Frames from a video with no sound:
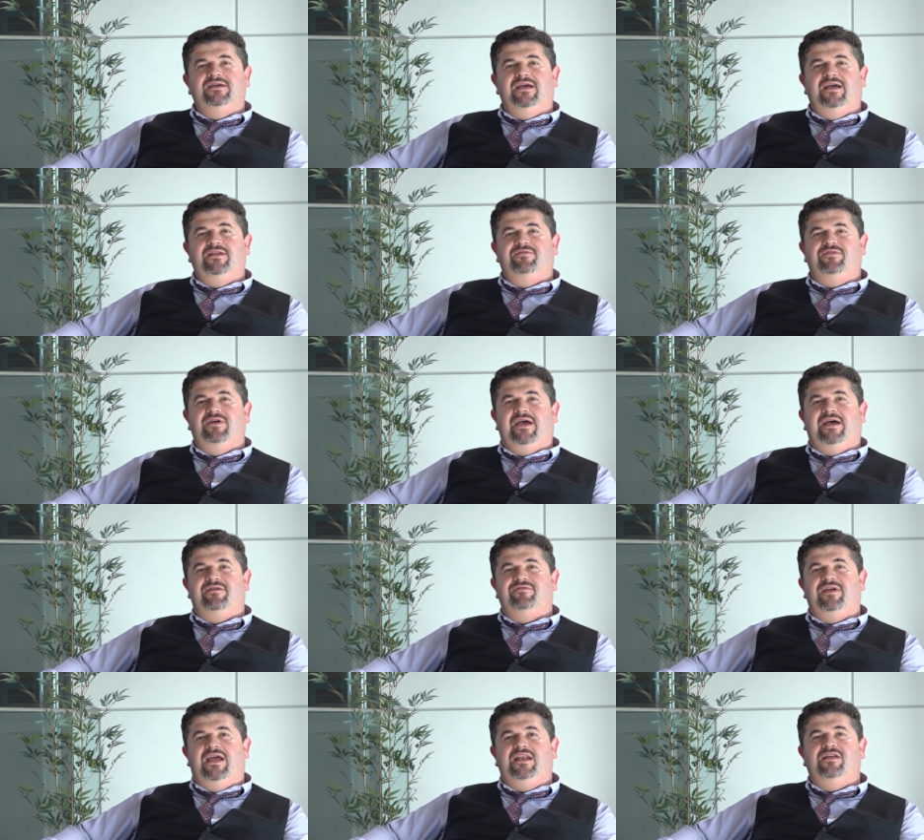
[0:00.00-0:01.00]
And if you
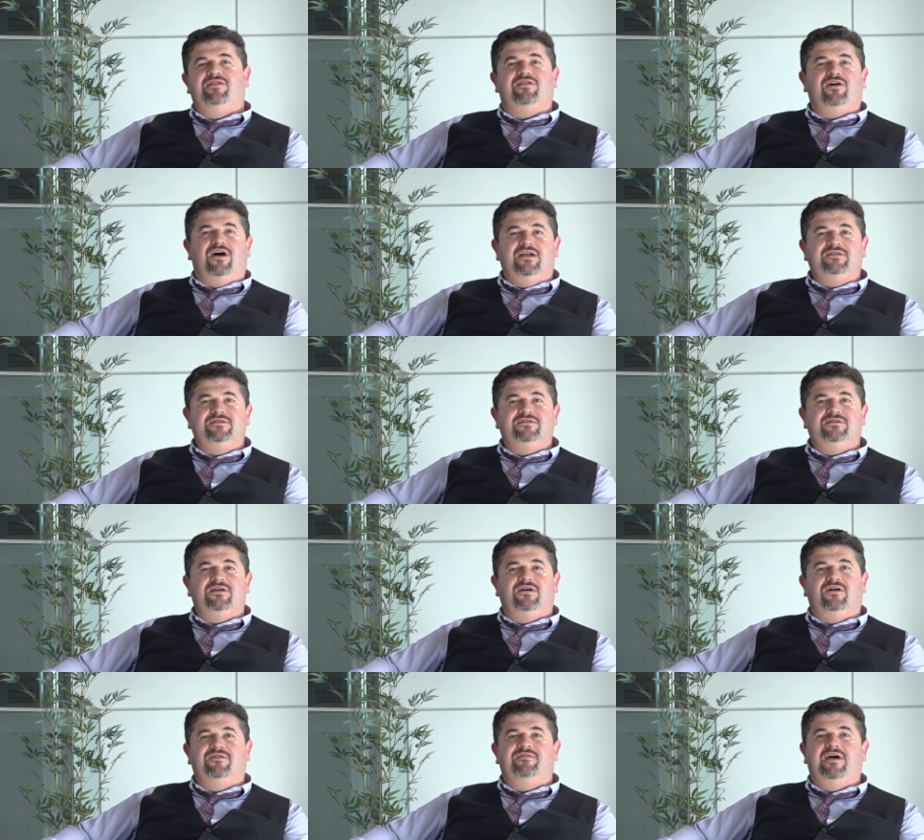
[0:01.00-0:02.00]
have any thoughts
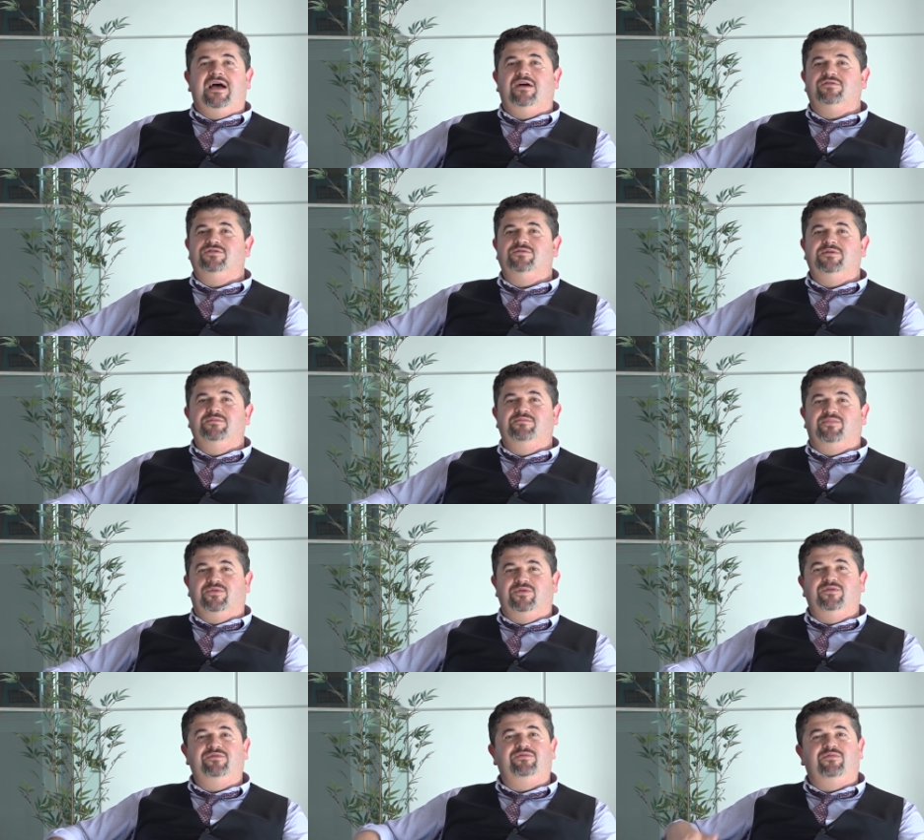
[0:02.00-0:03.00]
of how to
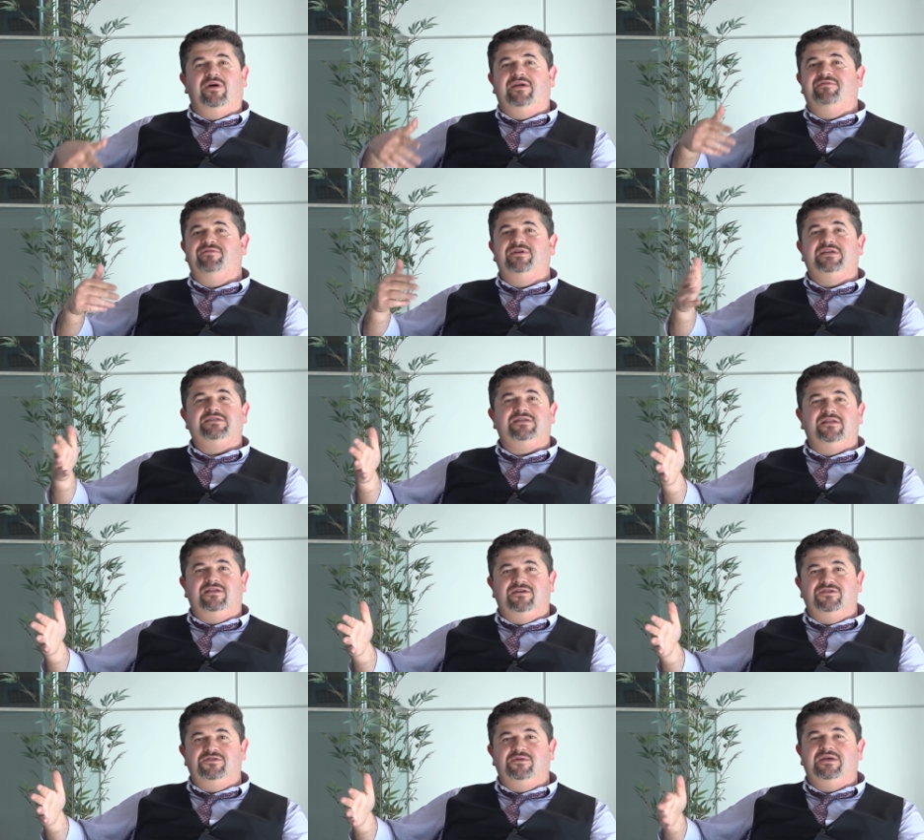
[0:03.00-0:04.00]
improve whatever it is that
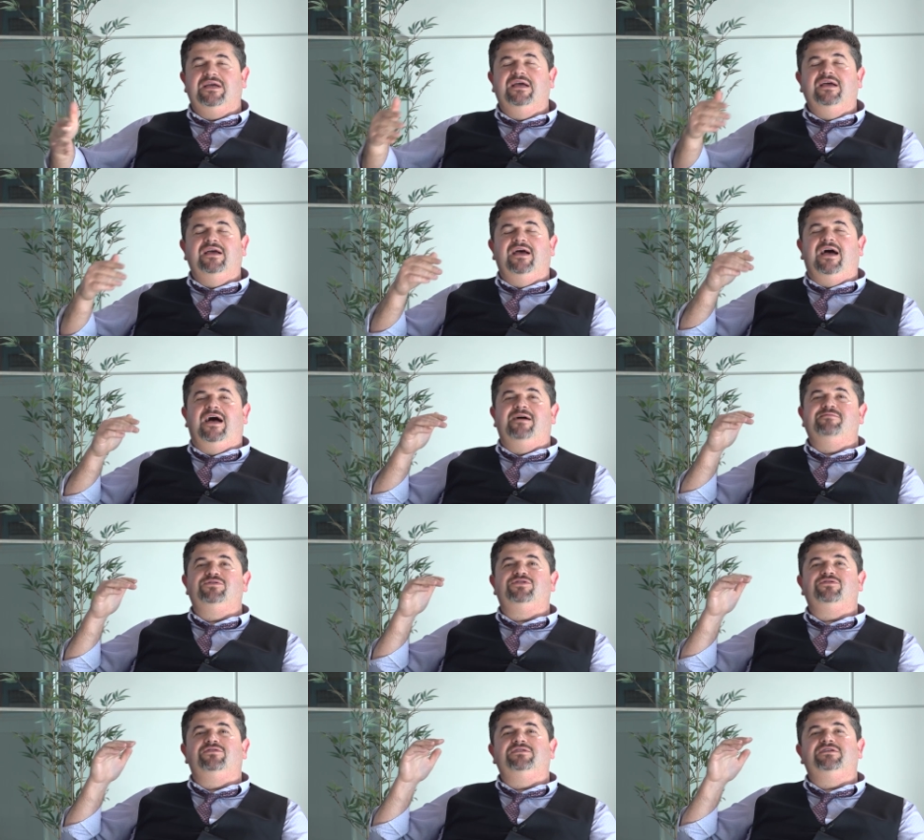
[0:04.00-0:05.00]
they're doing, I'm
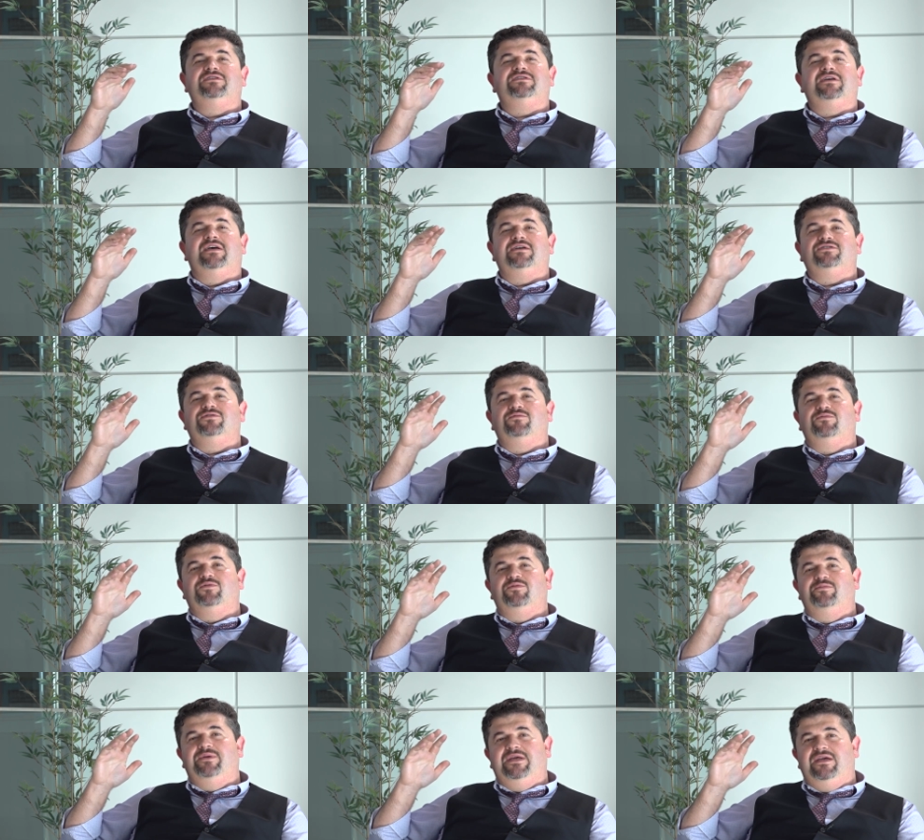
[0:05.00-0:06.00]
sure Jitesh
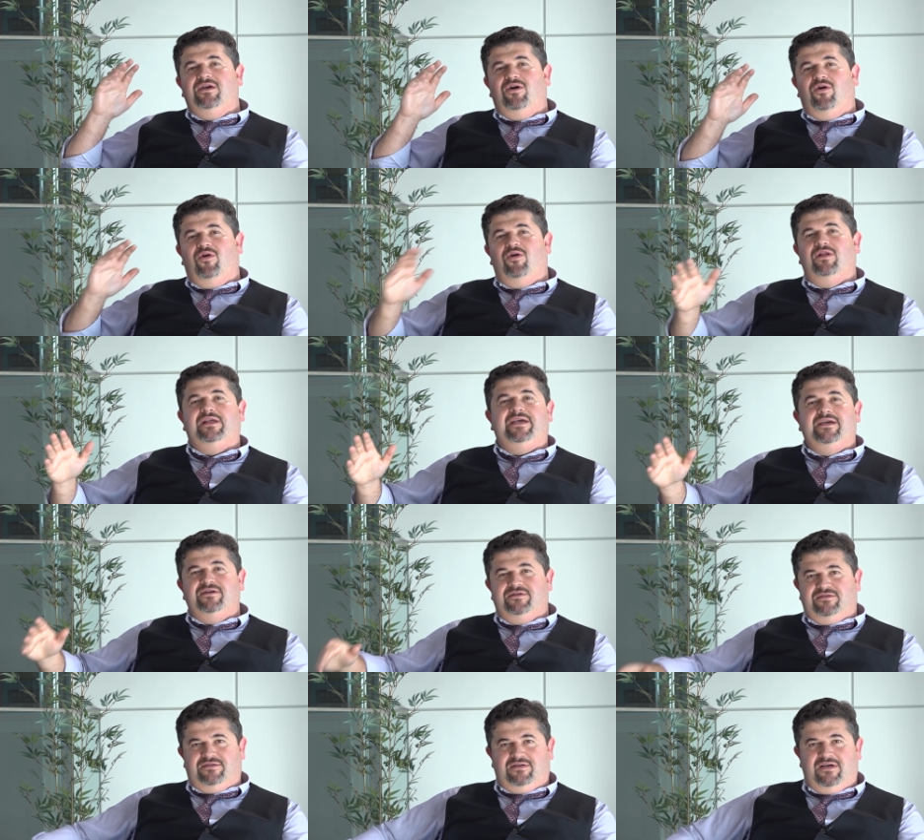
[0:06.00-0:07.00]
will be all
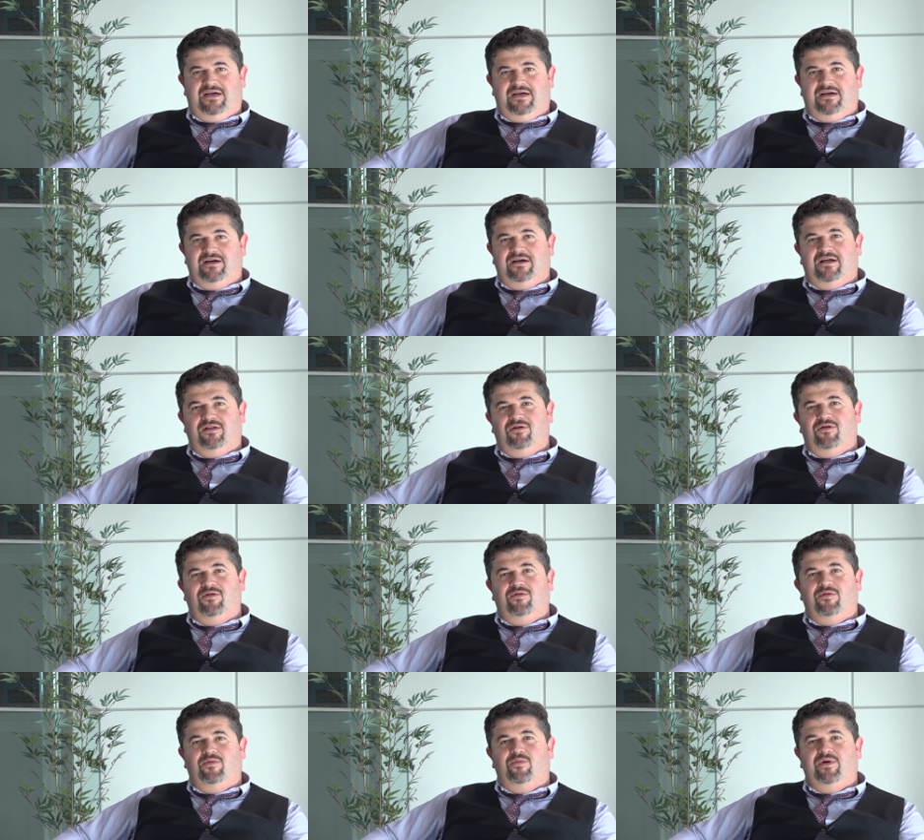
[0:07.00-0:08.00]
ears uh,
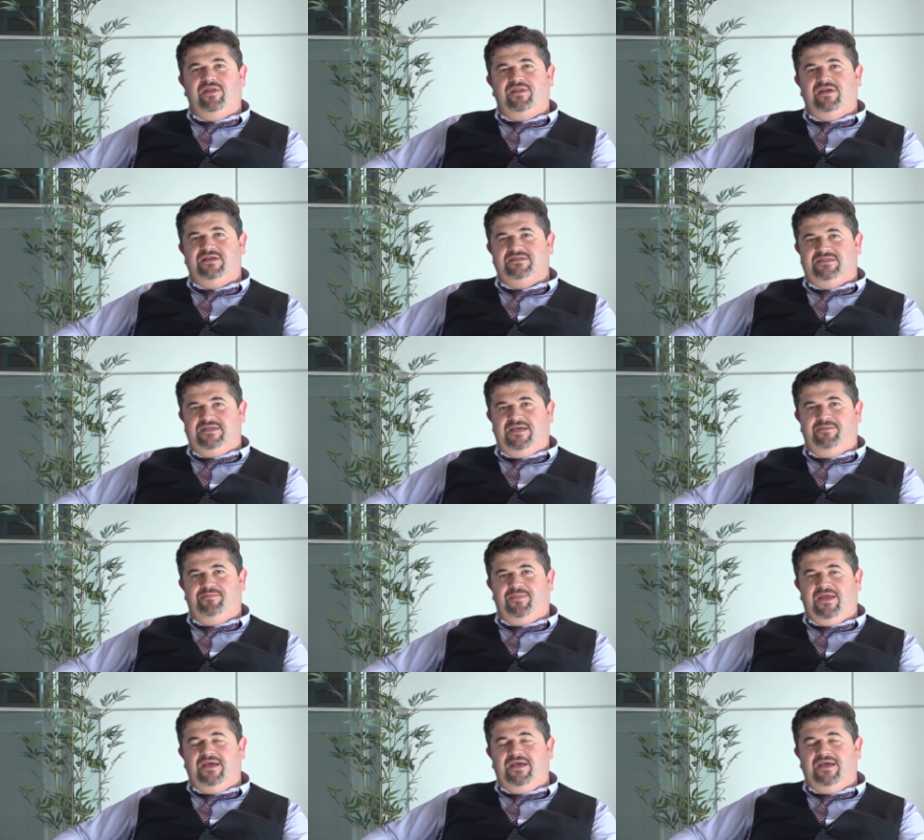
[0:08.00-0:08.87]
along with his team.